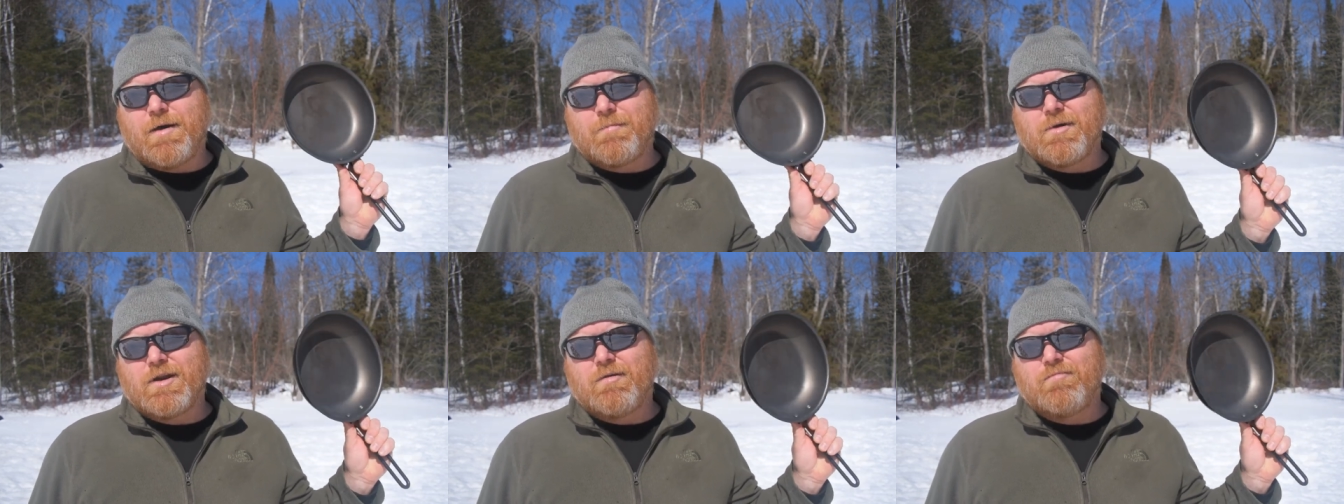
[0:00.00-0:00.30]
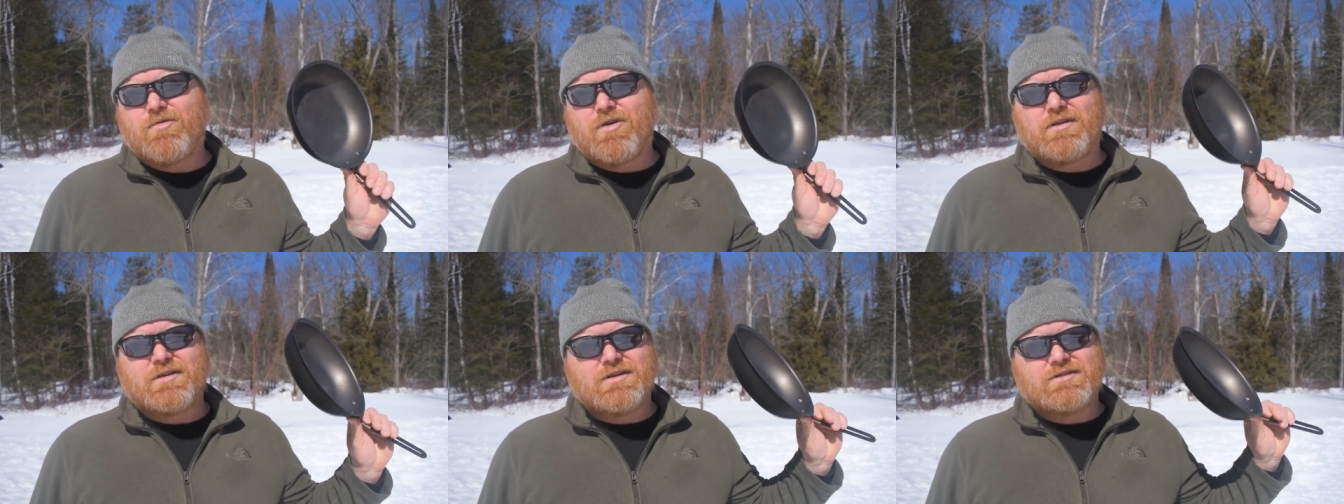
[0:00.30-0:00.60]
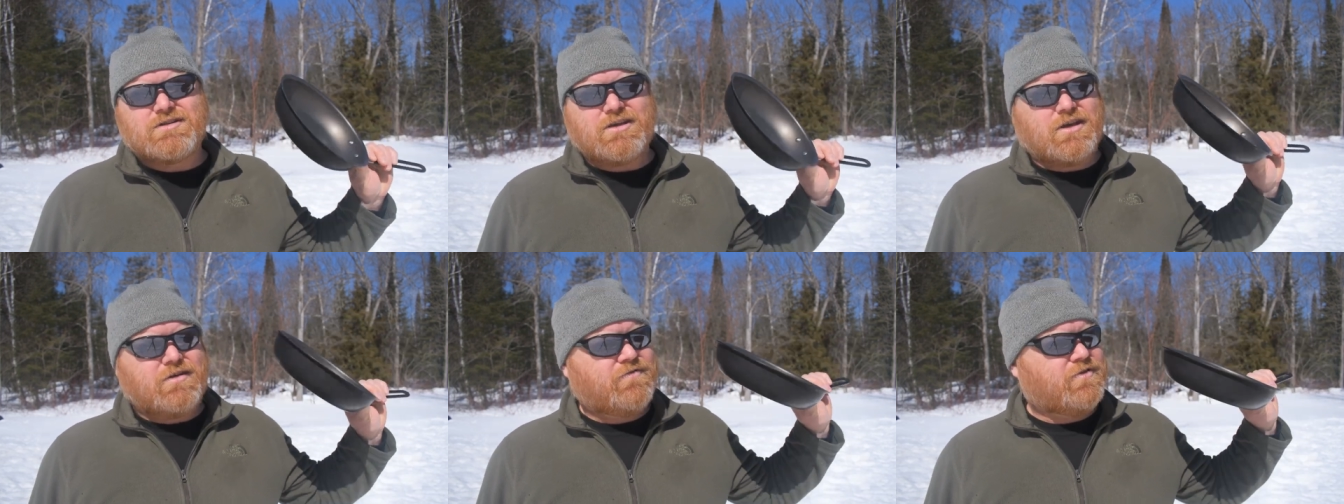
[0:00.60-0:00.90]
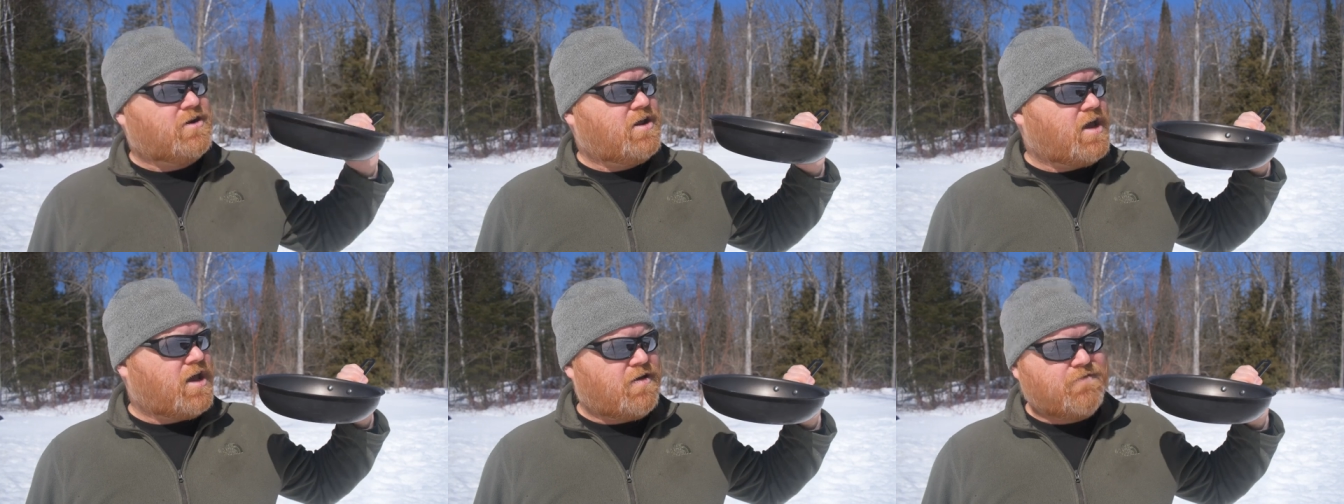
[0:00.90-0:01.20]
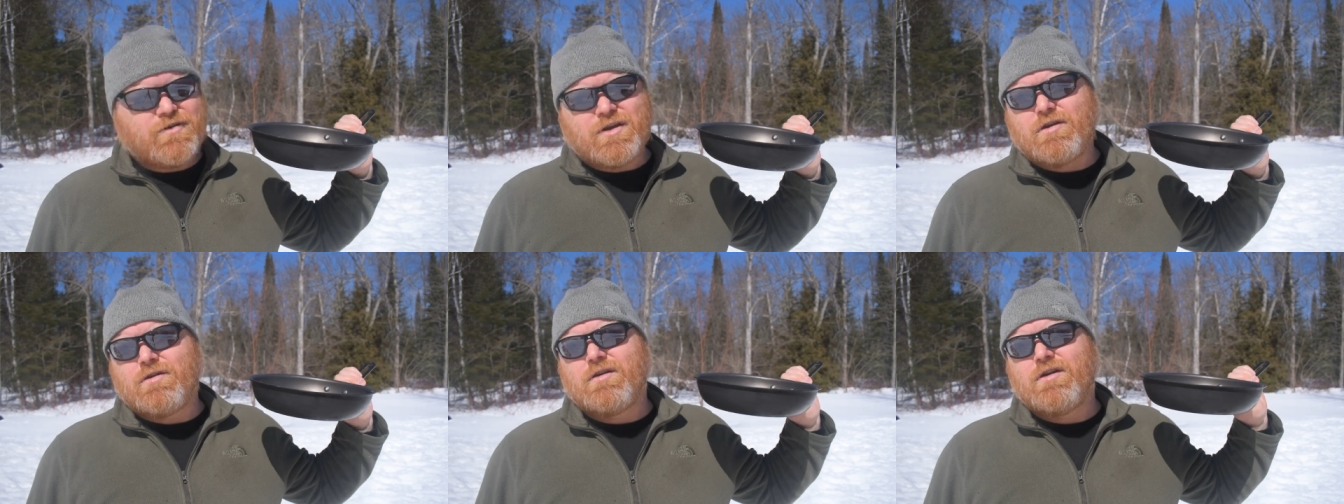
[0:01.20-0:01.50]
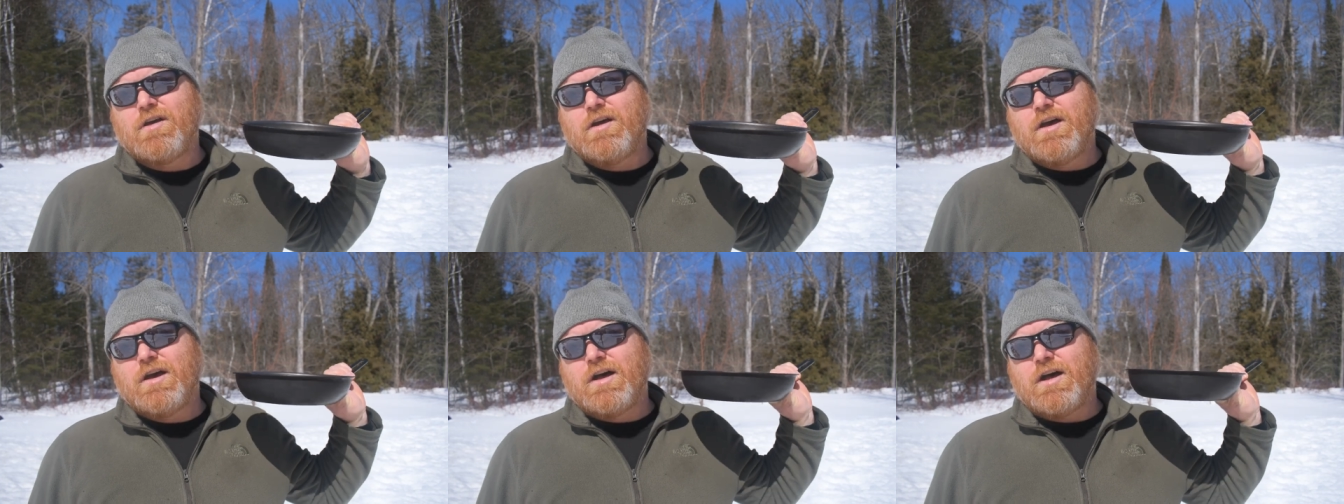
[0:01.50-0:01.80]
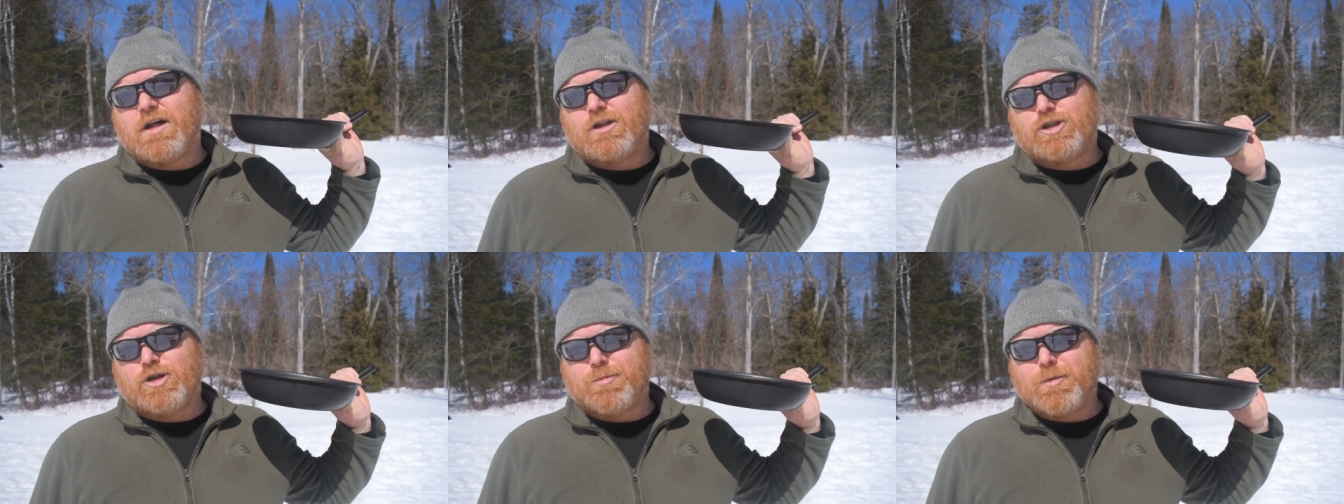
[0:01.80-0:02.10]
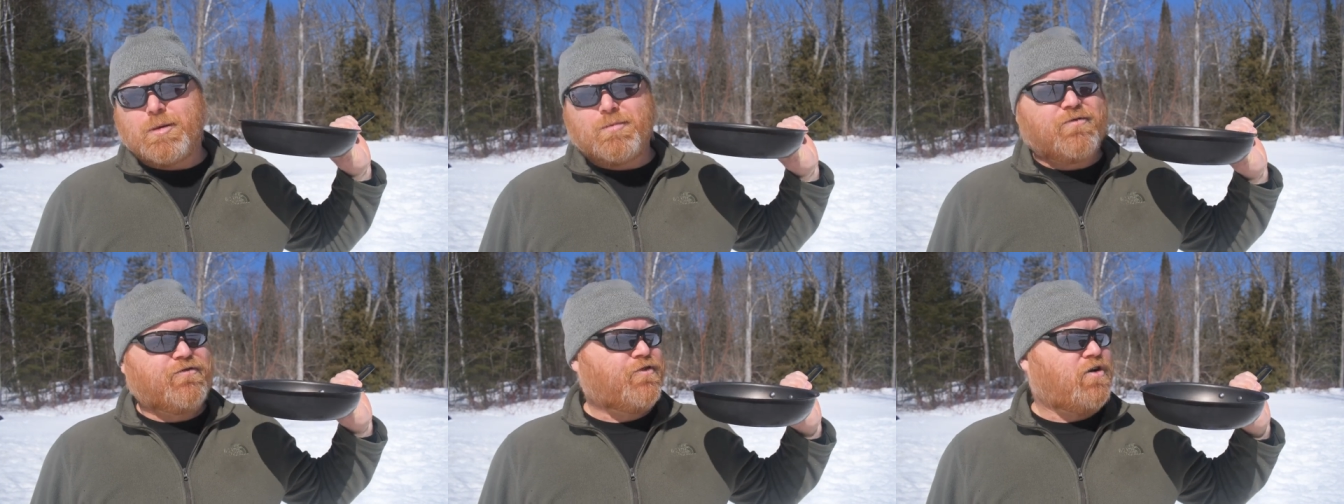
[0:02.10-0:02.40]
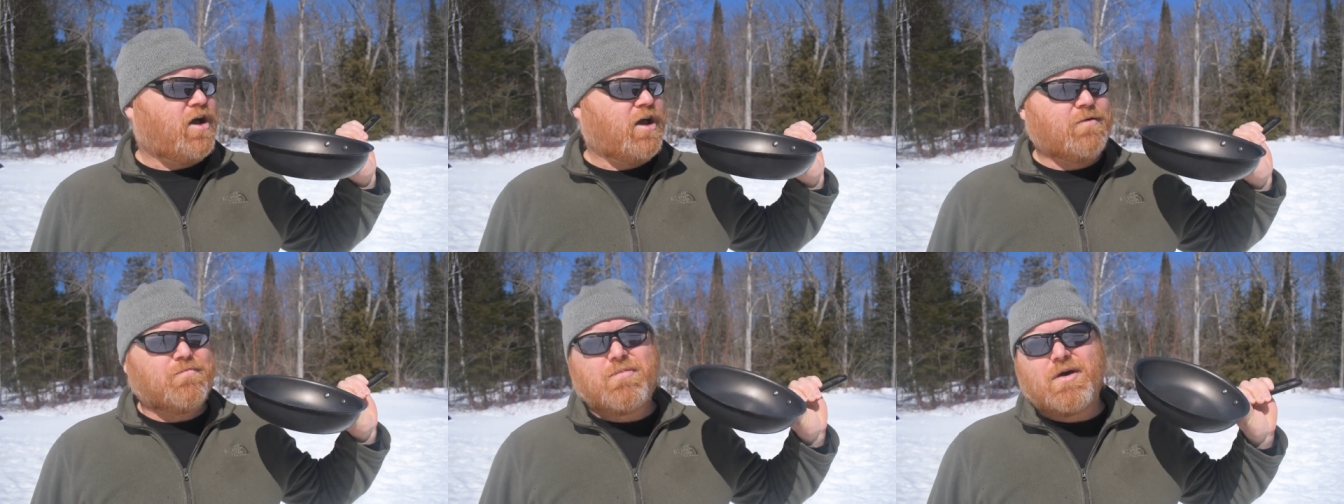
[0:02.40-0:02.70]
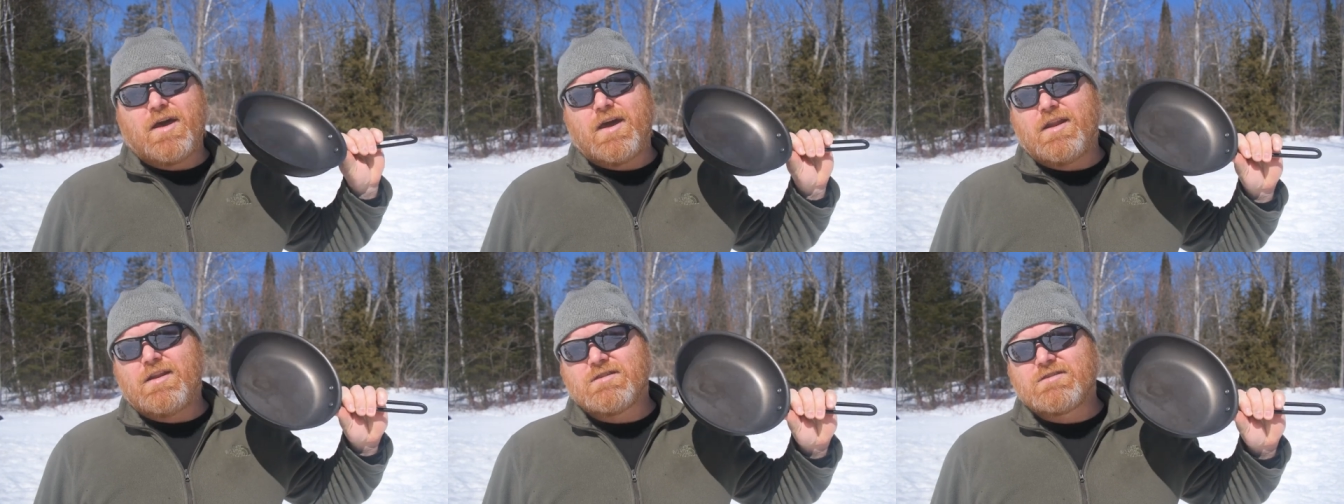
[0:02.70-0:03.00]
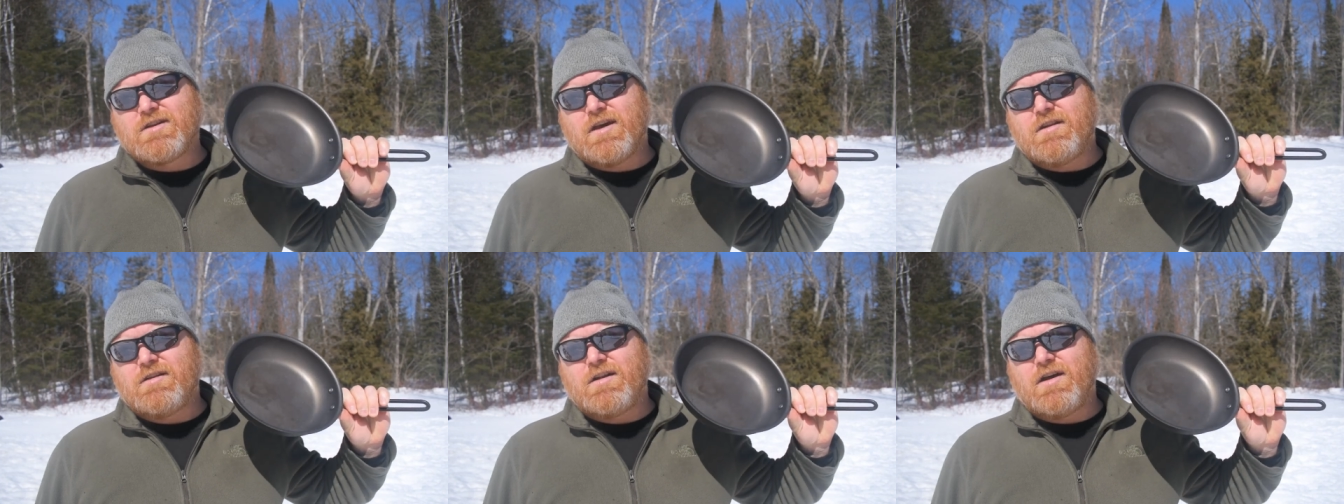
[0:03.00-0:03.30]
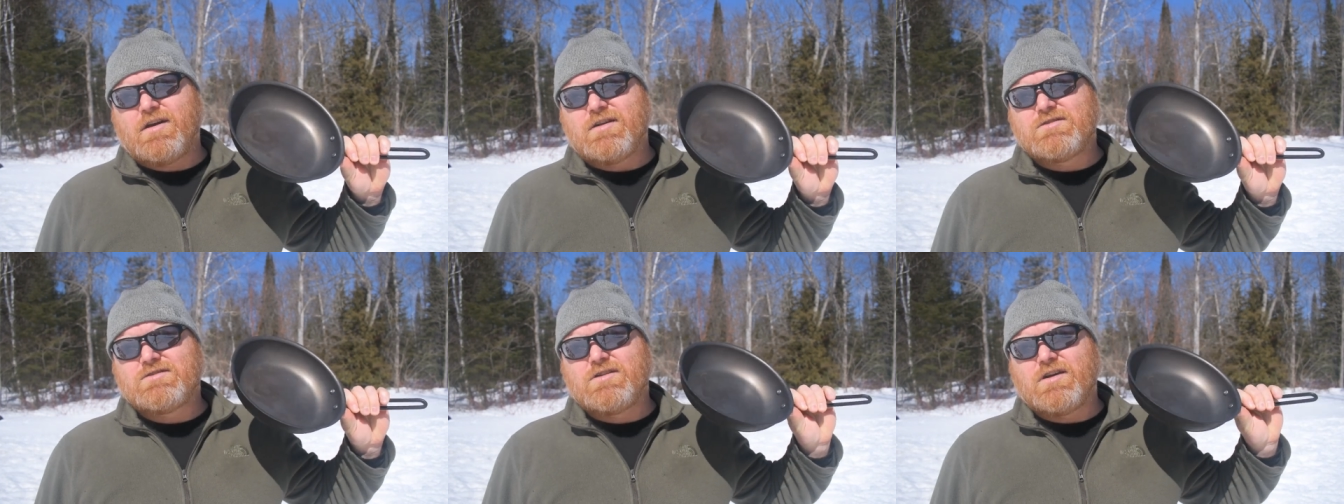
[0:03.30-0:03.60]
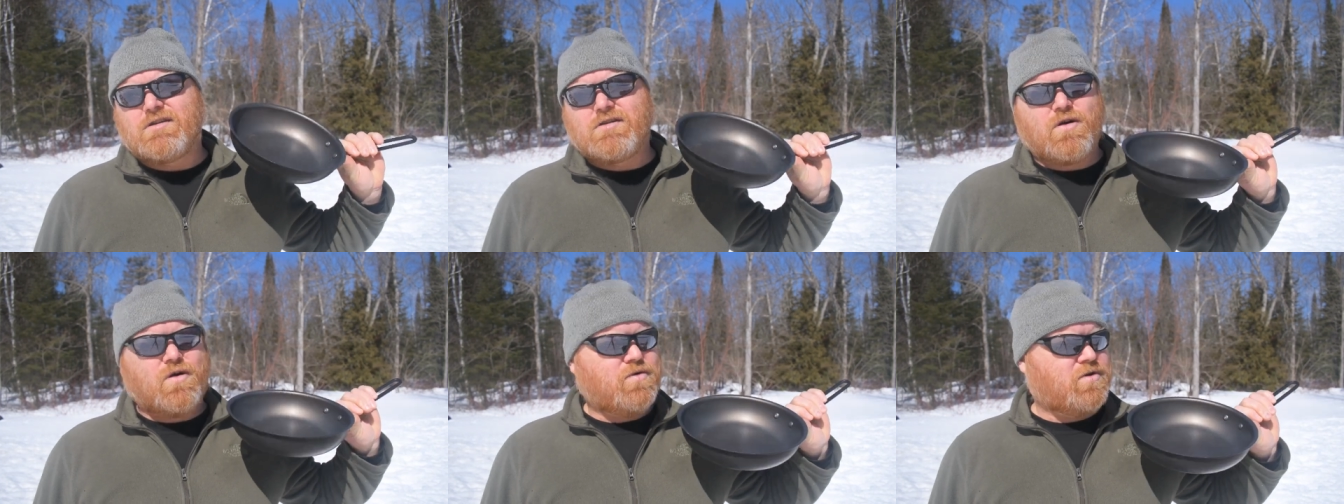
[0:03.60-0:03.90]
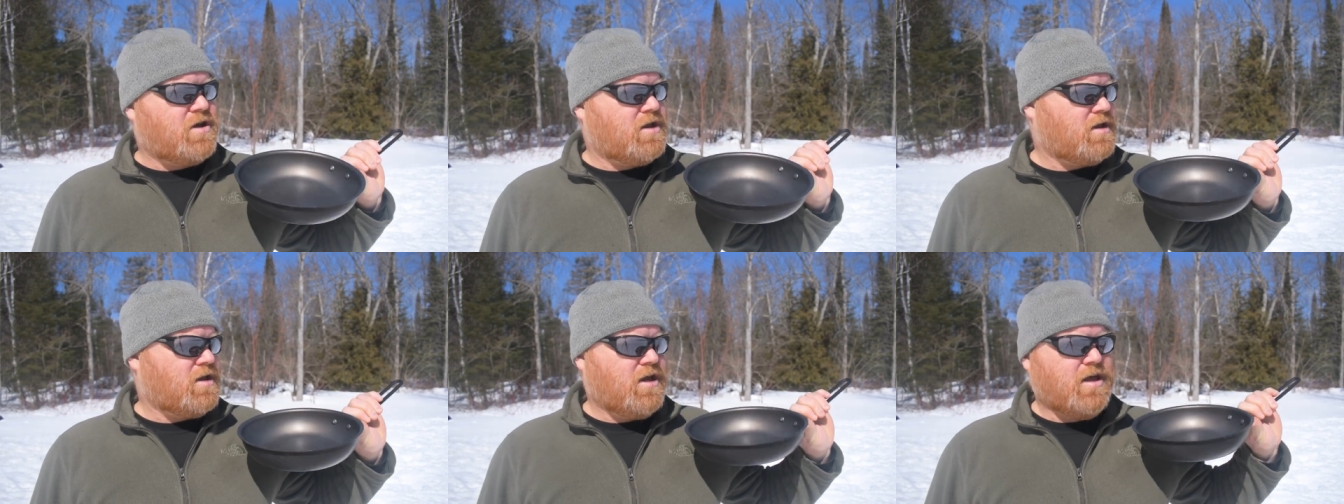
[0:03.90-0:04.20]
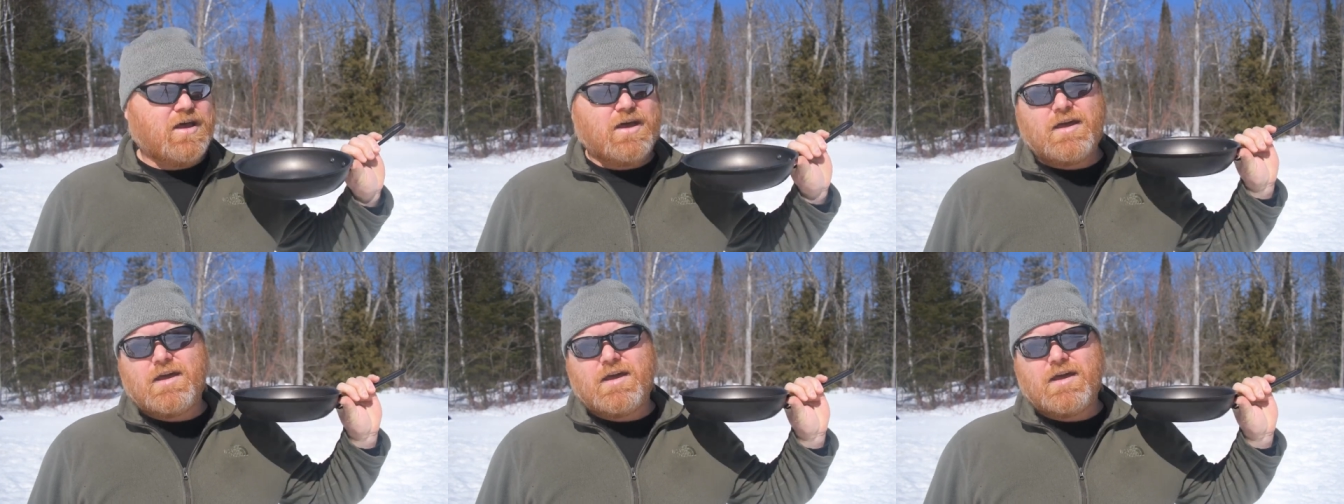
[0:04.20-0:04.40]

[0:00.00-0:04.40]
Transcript: I'm going to bring this even heavier aluminum frying pan. It's got a non-stick coating.